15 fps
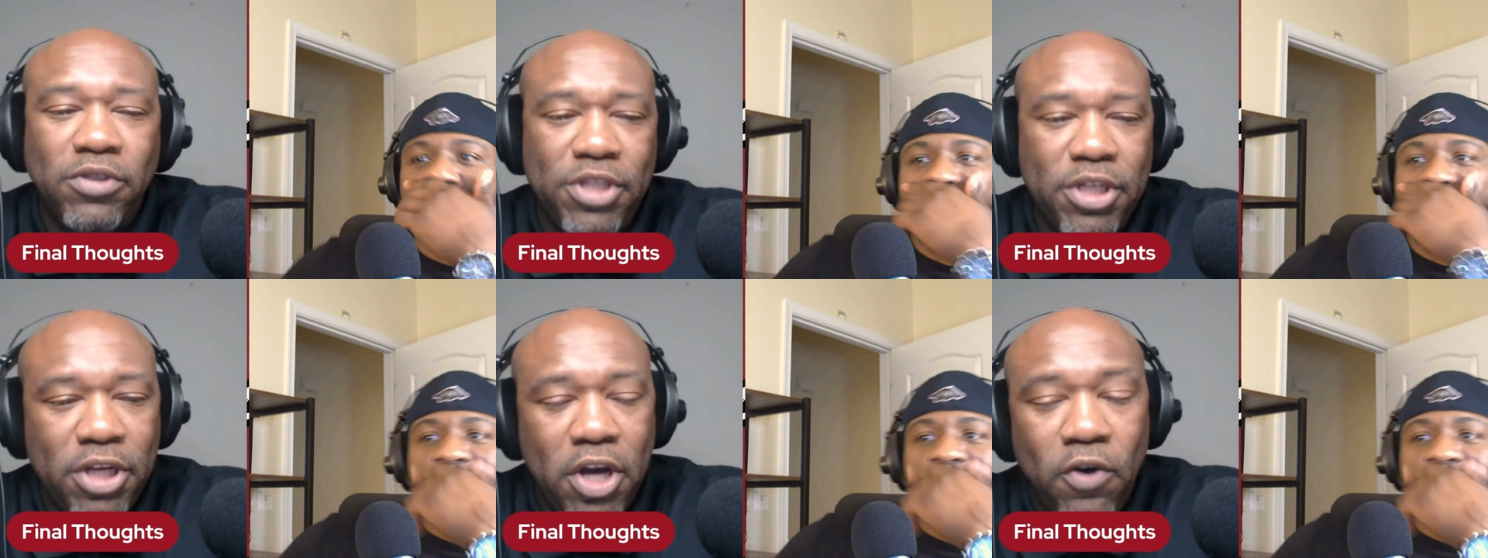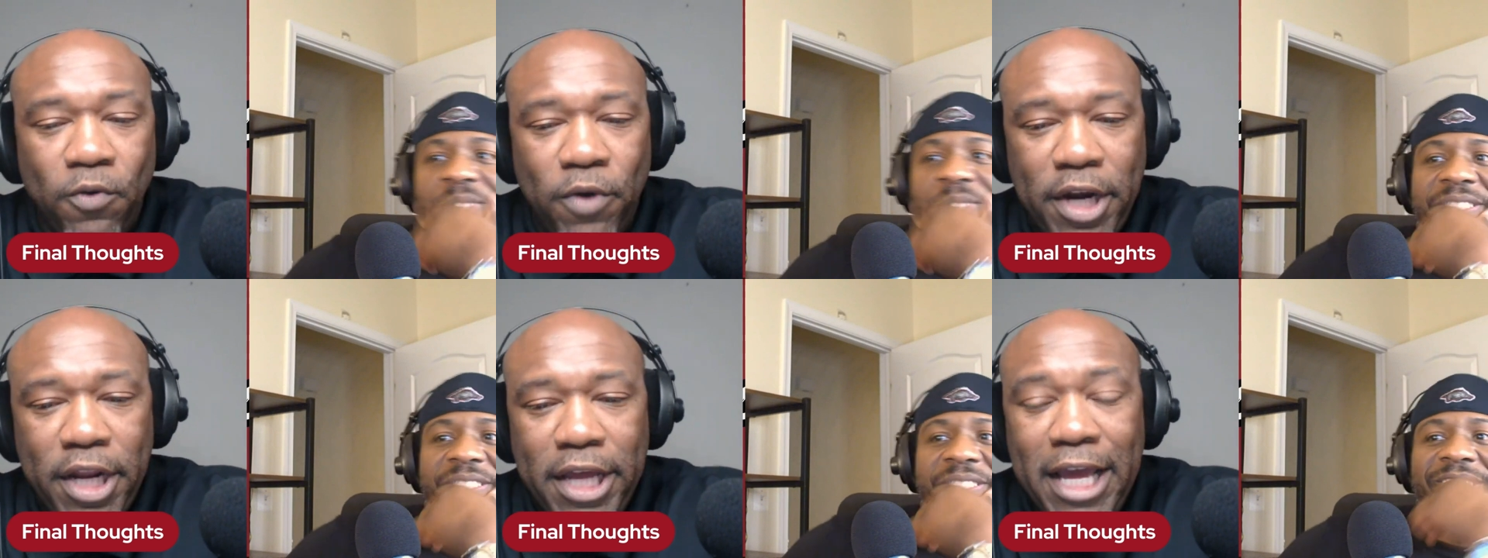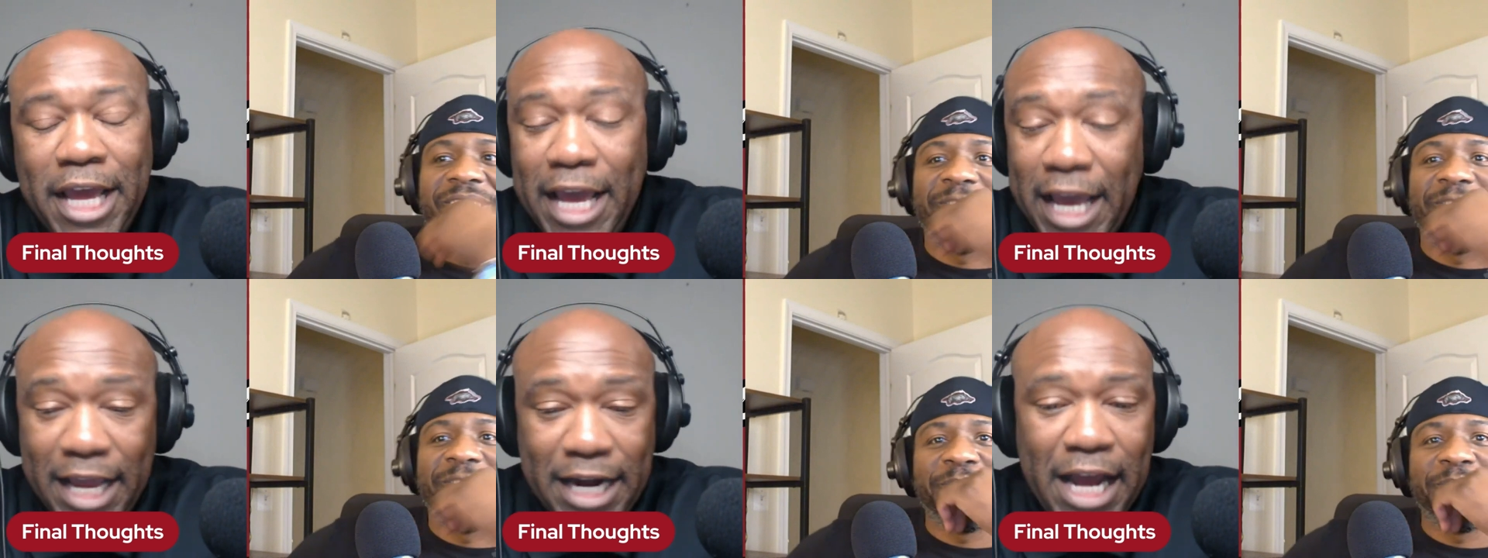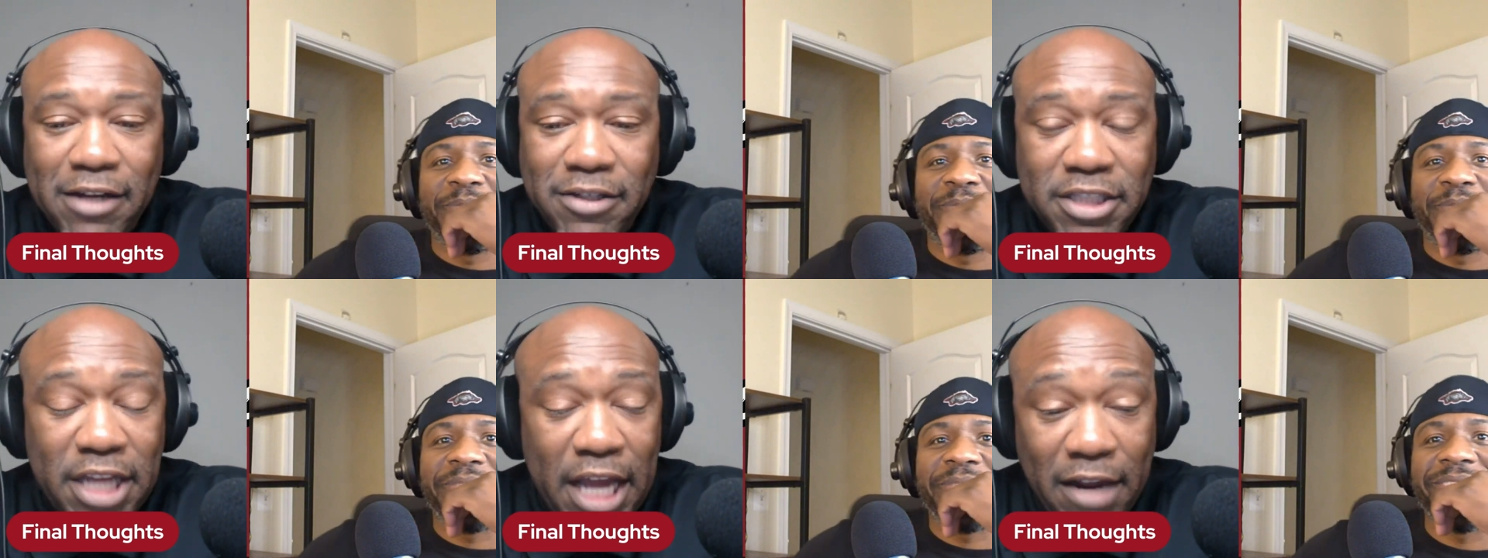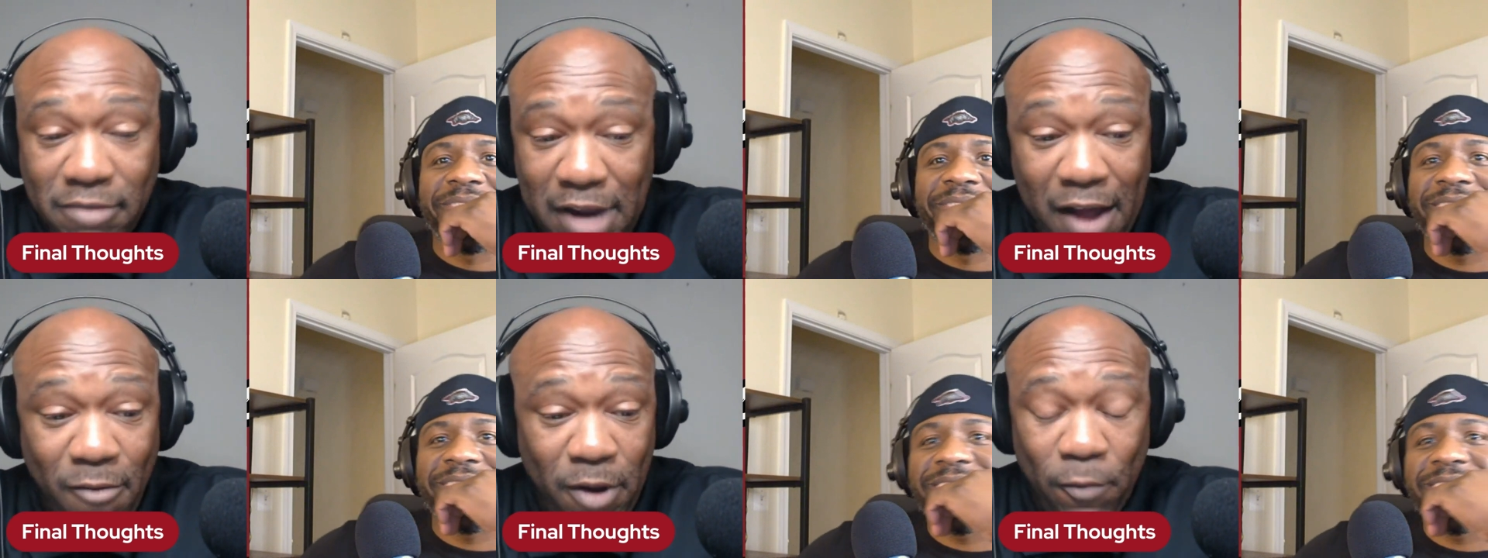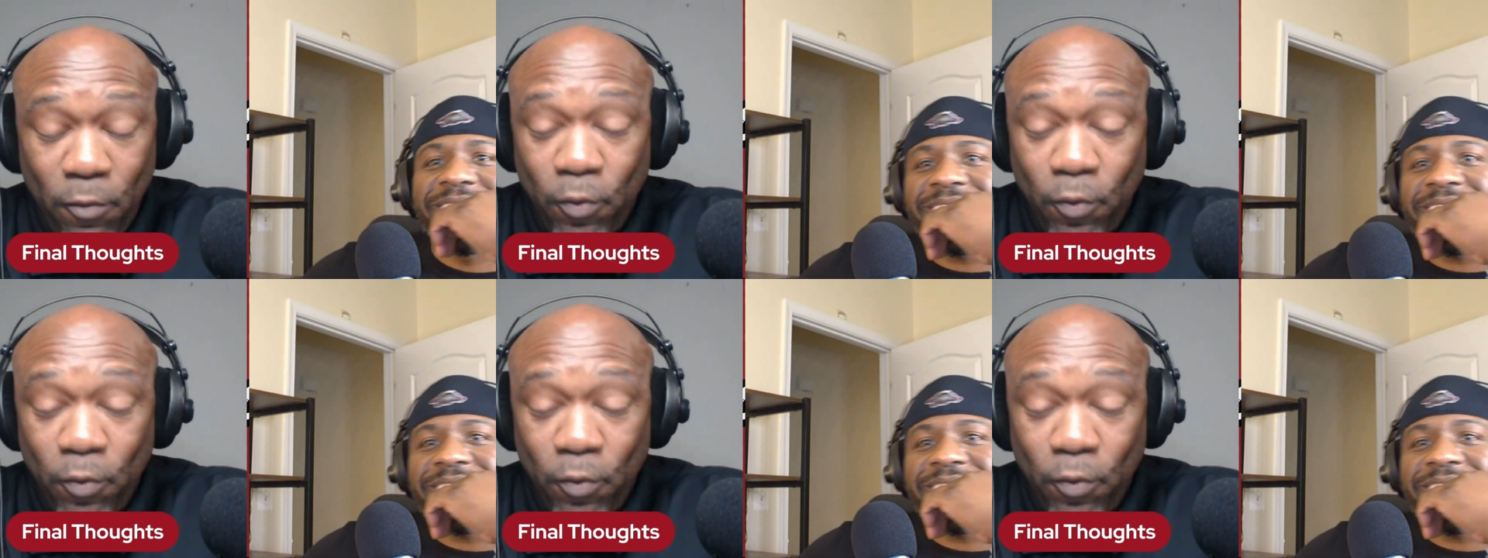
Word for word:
Speaker 1: to go with it. And I was, I, I